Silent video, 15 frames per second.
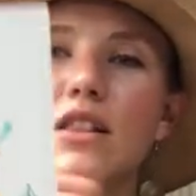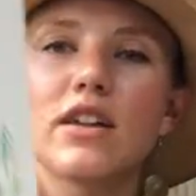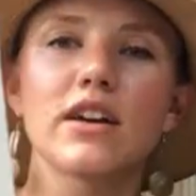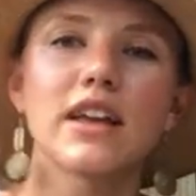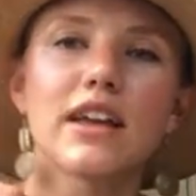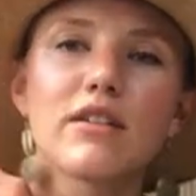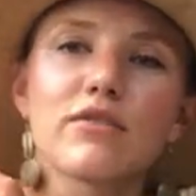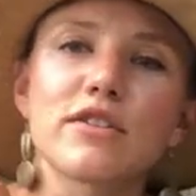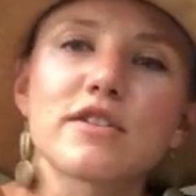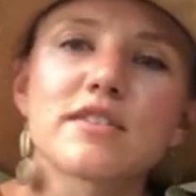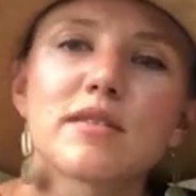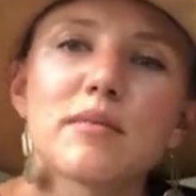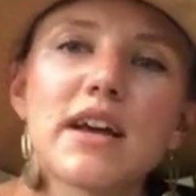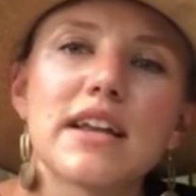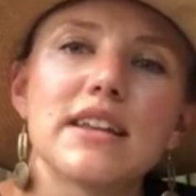looking for
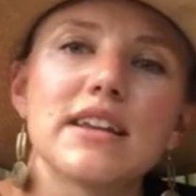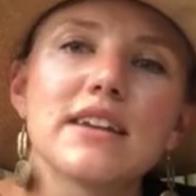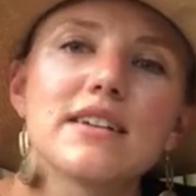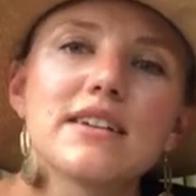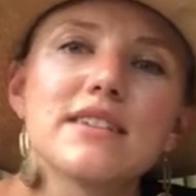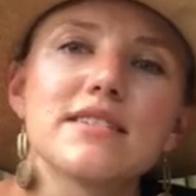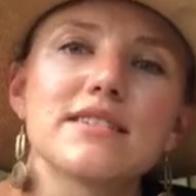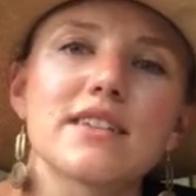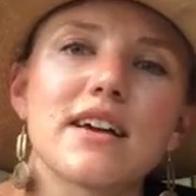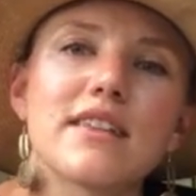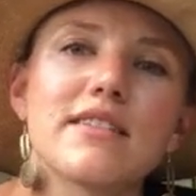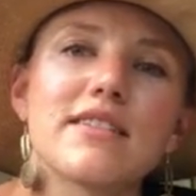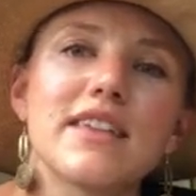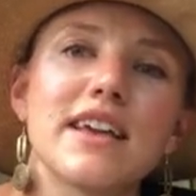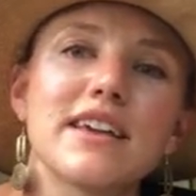some ideas
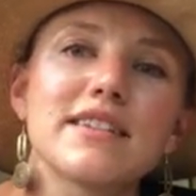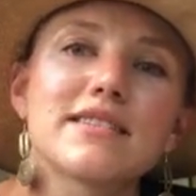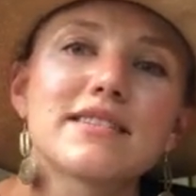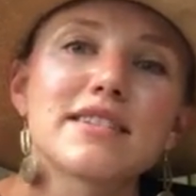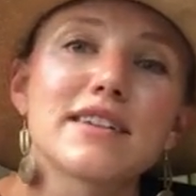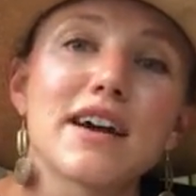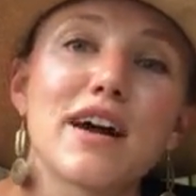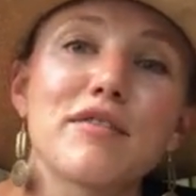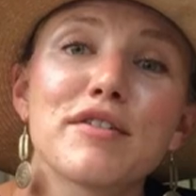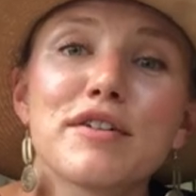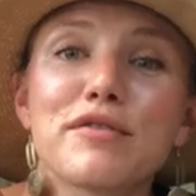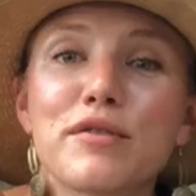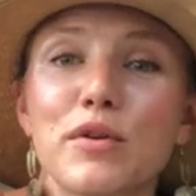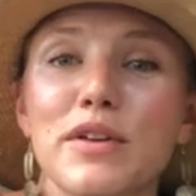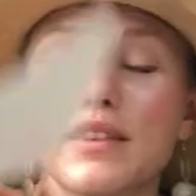on things to cover
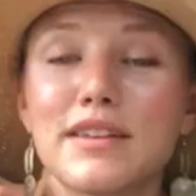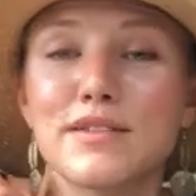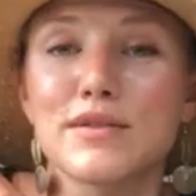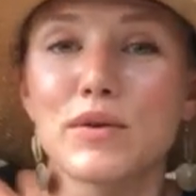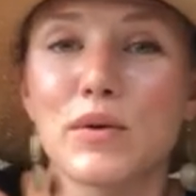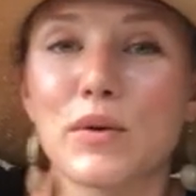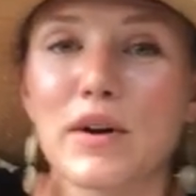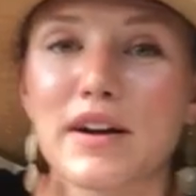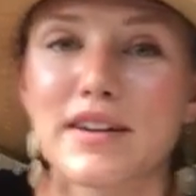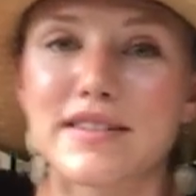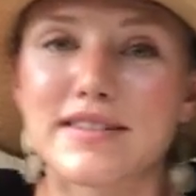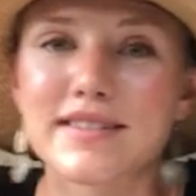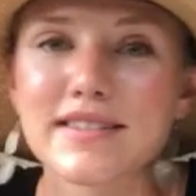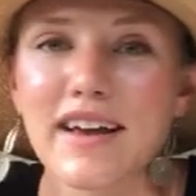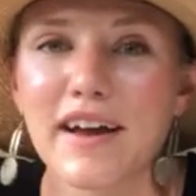for this
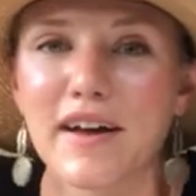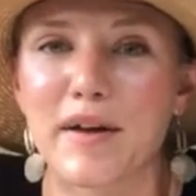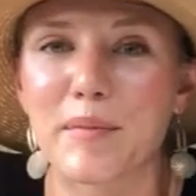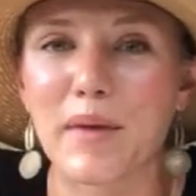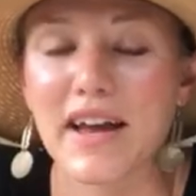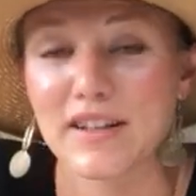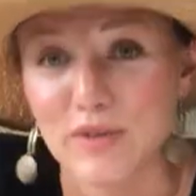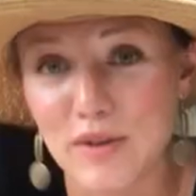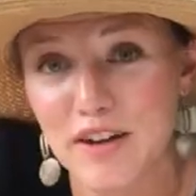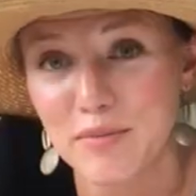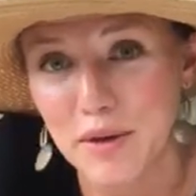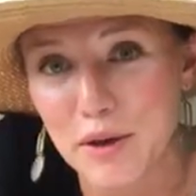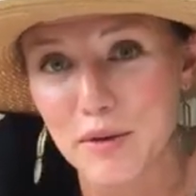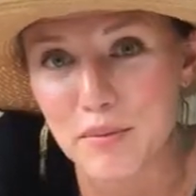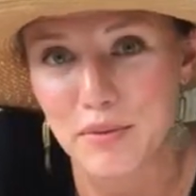course. Um, I do have
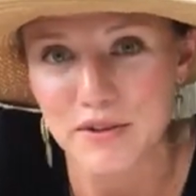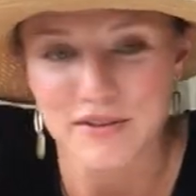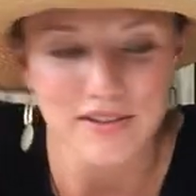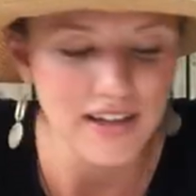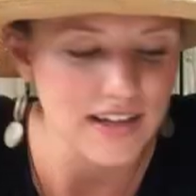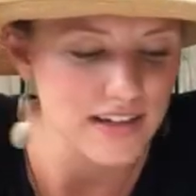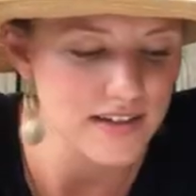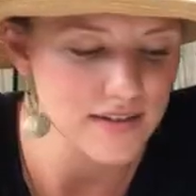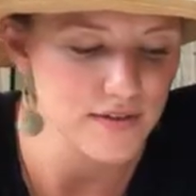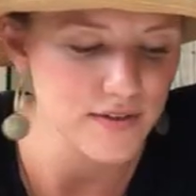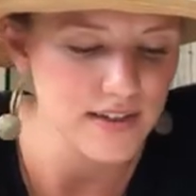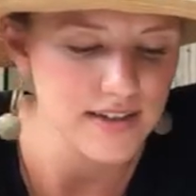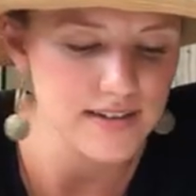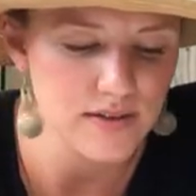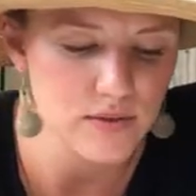my own personal ideas
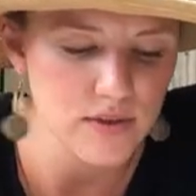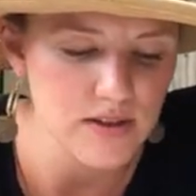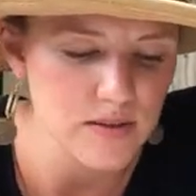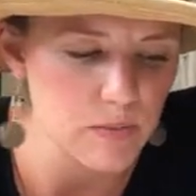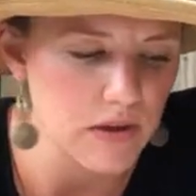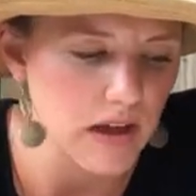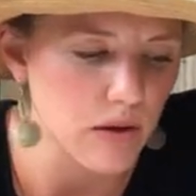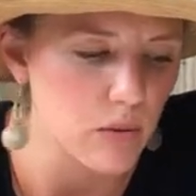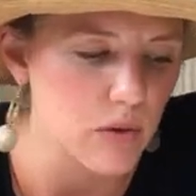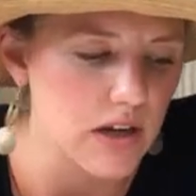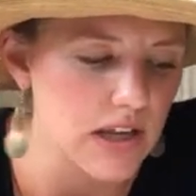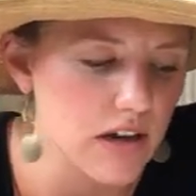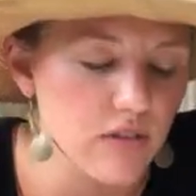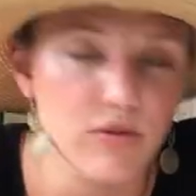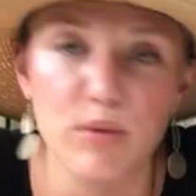for this course, but I want
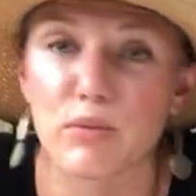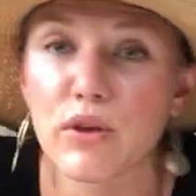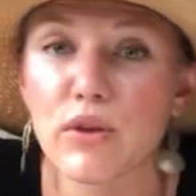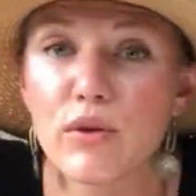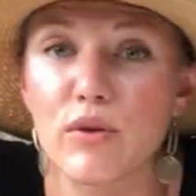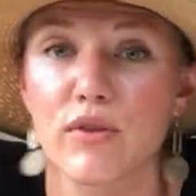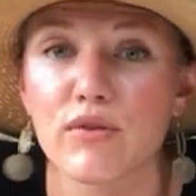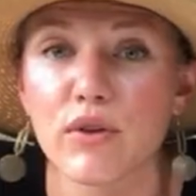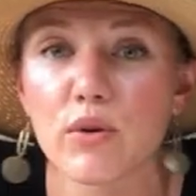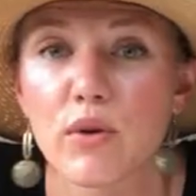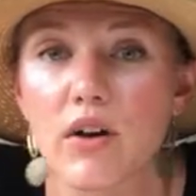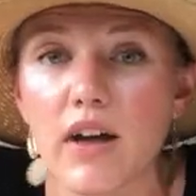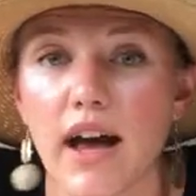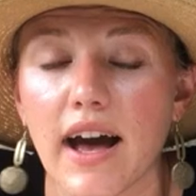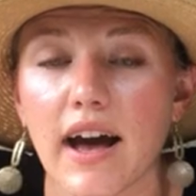to hear from you if you
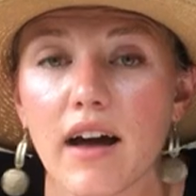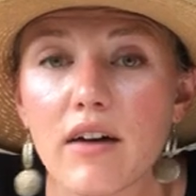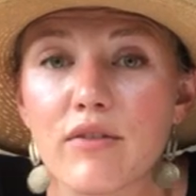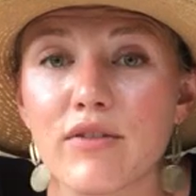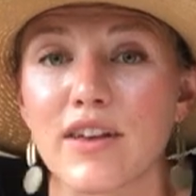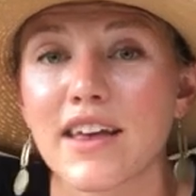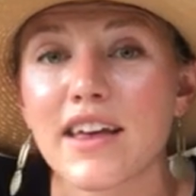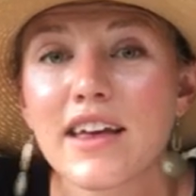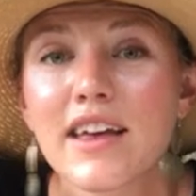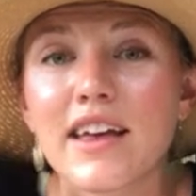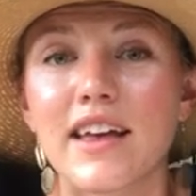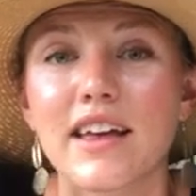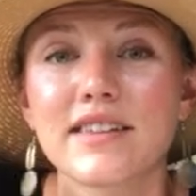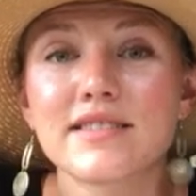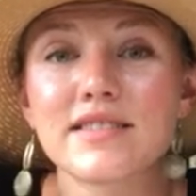all have
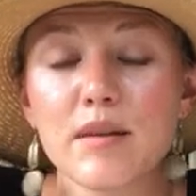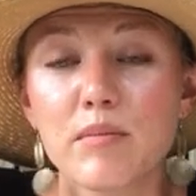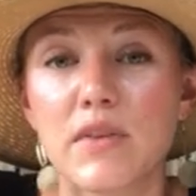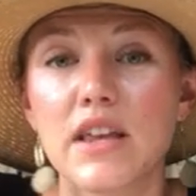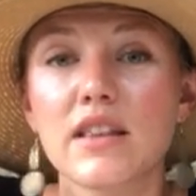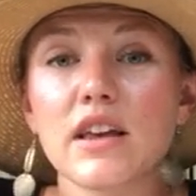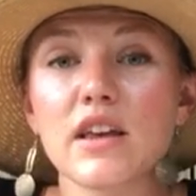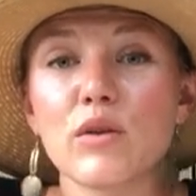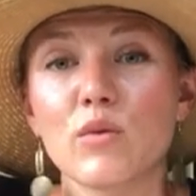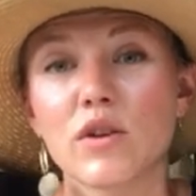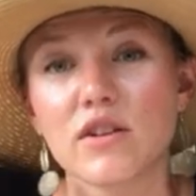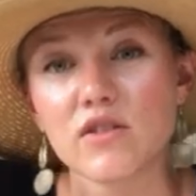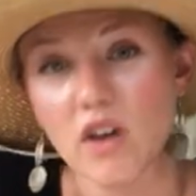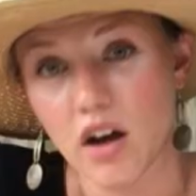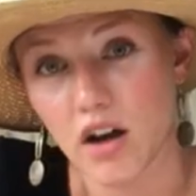something that you
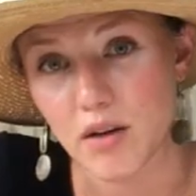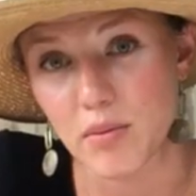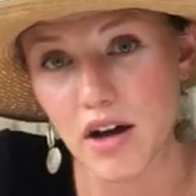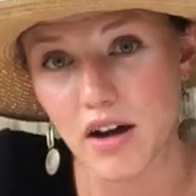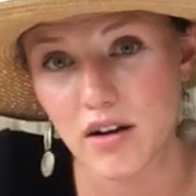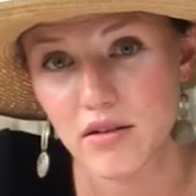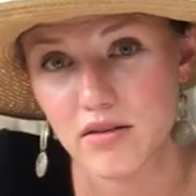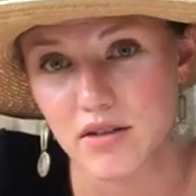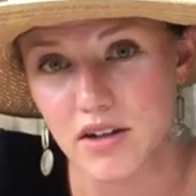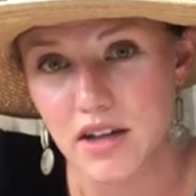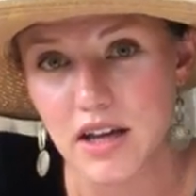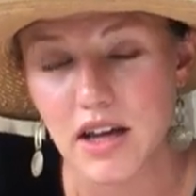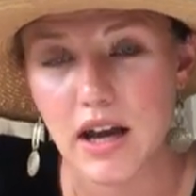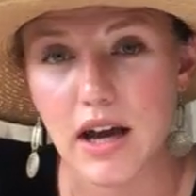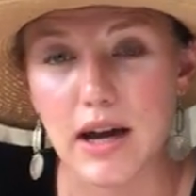want to talk about,
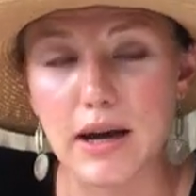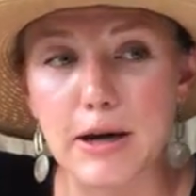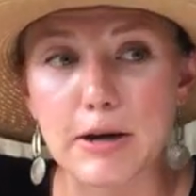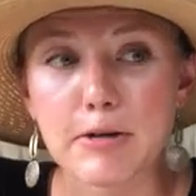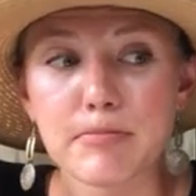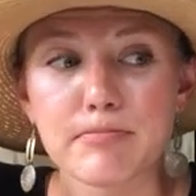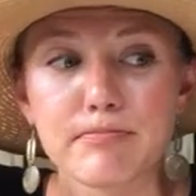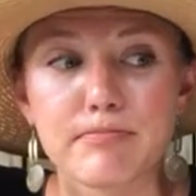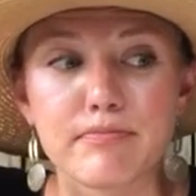um,